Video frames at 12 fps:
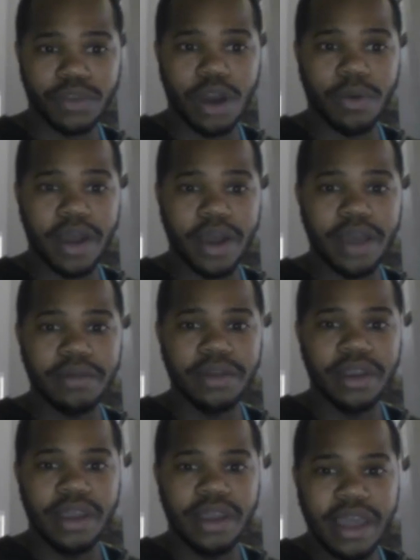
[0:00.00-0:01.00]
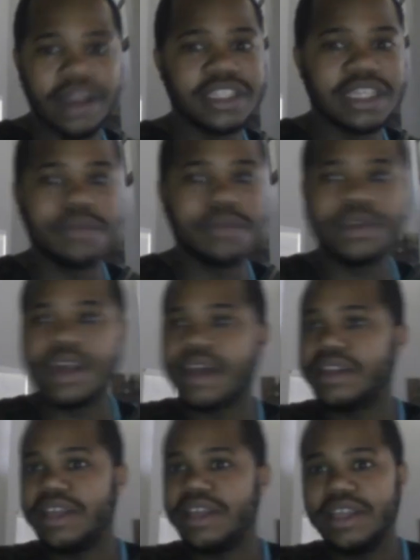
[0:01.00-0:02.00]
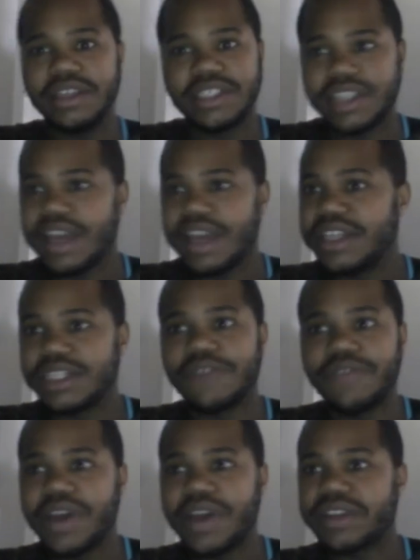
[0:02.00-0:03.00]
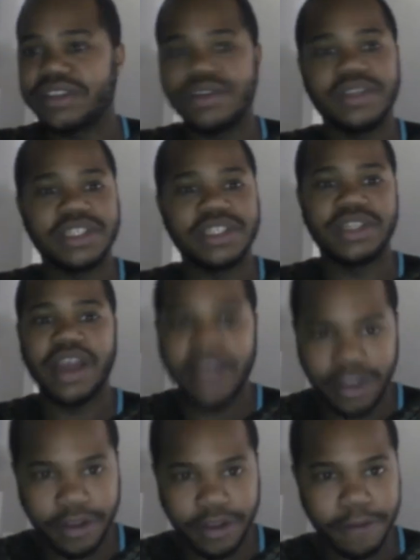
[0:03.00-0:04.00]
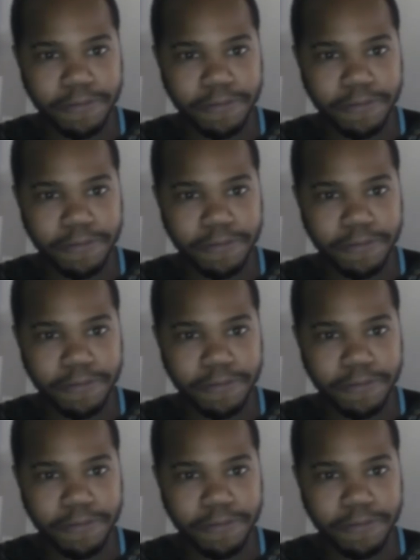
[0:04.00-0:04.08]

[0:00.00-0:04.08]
All right, and it's something that stays in effect to this day.